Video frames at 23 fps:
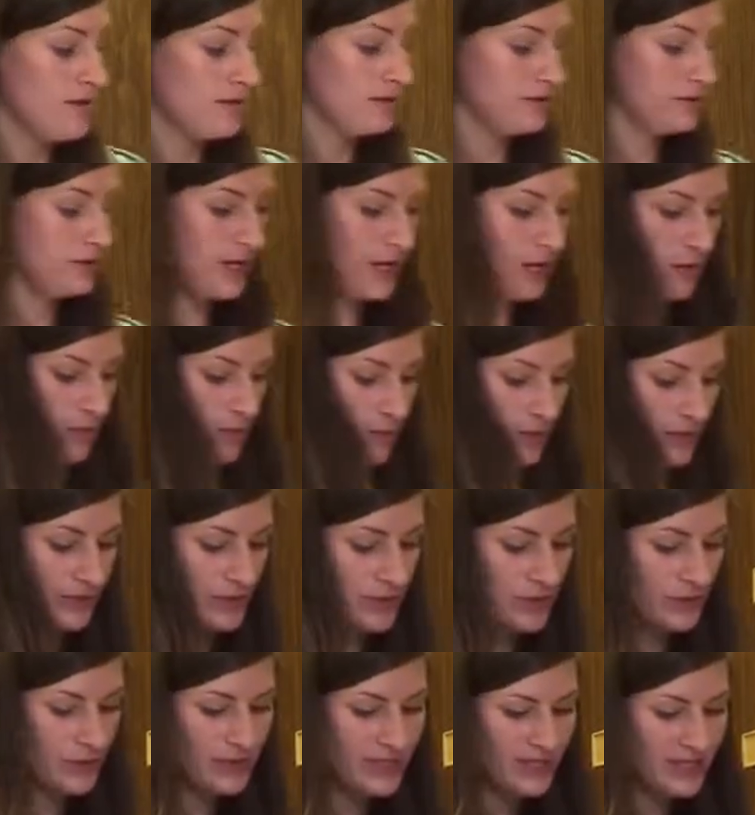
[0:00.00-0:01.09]
So now I'll put
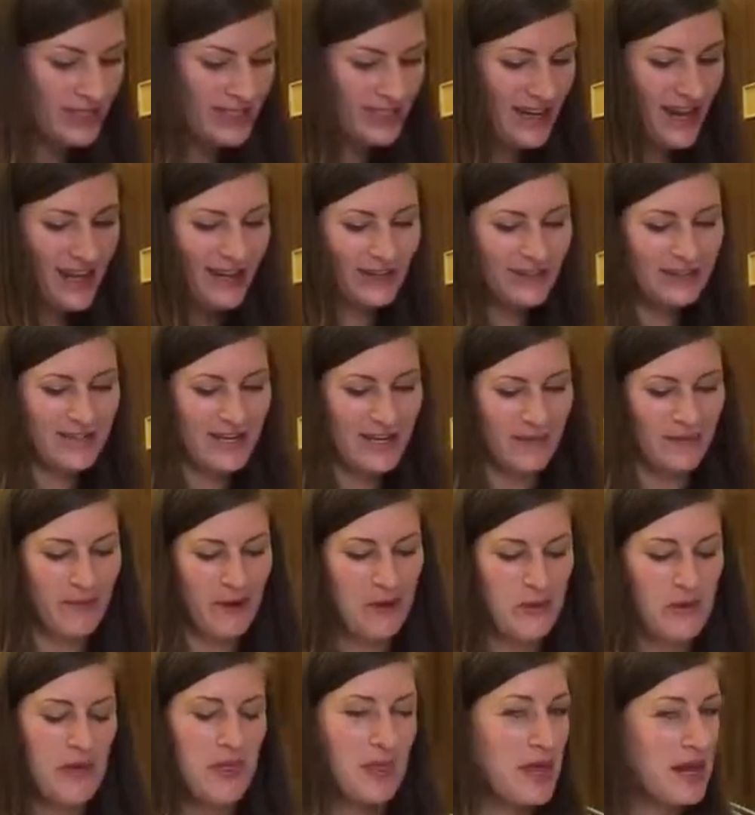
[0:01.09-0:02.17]
this one to the side. I'll take
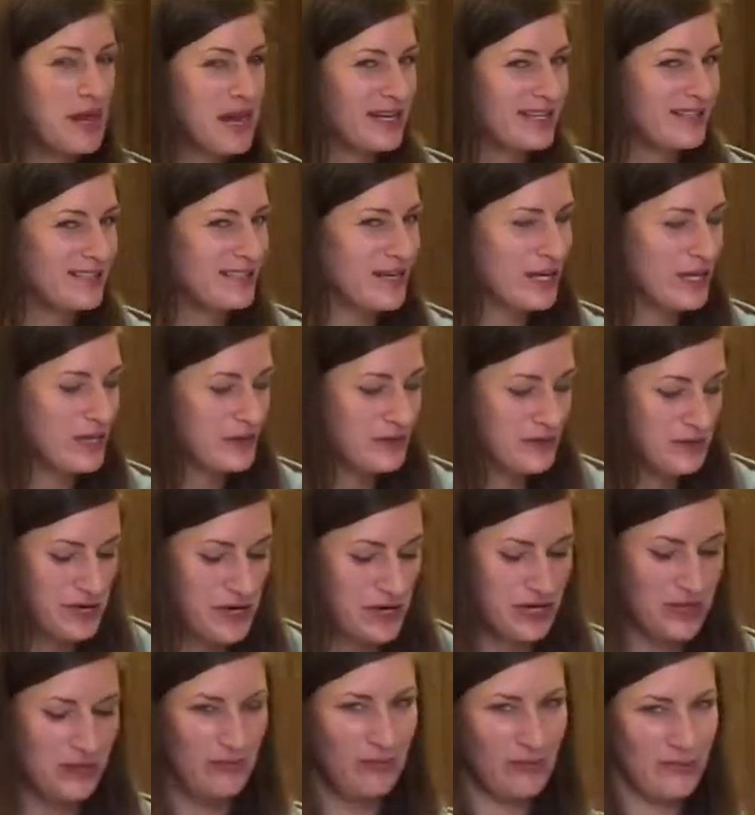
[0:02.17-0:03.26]
my one that I
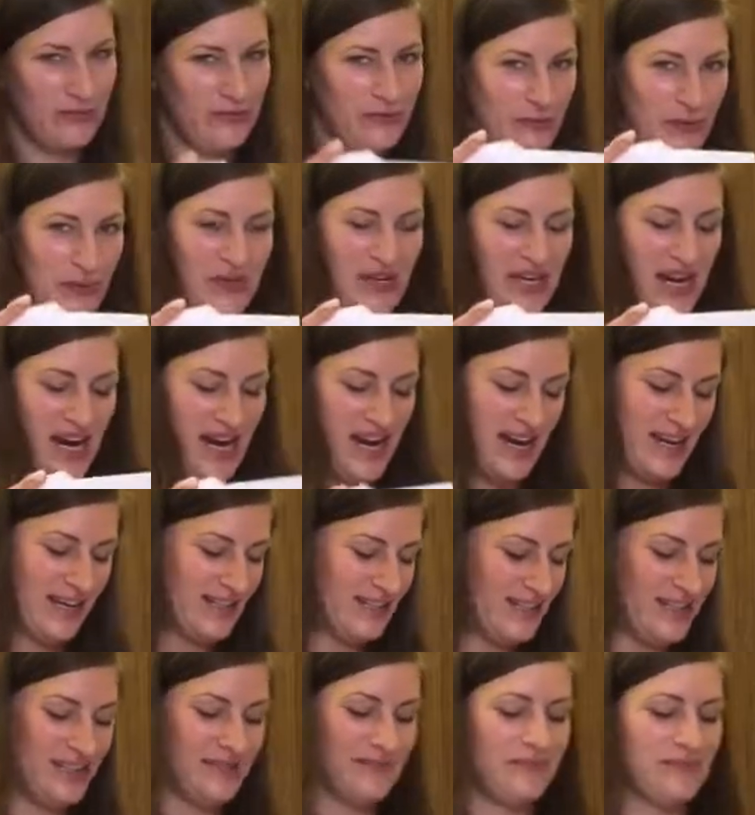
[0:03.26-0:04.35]
decorated
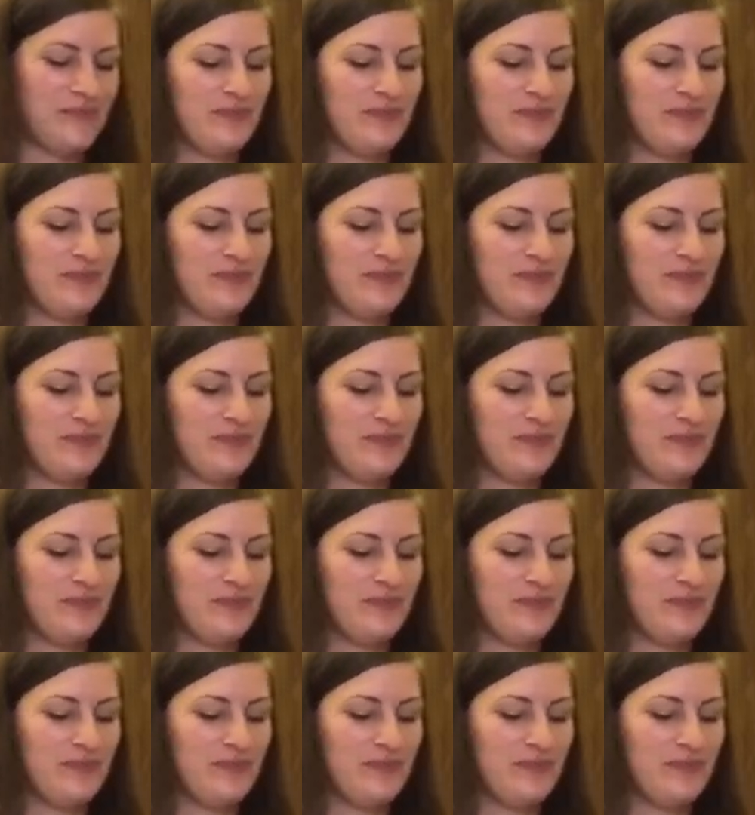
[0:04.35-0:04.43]
beforehand.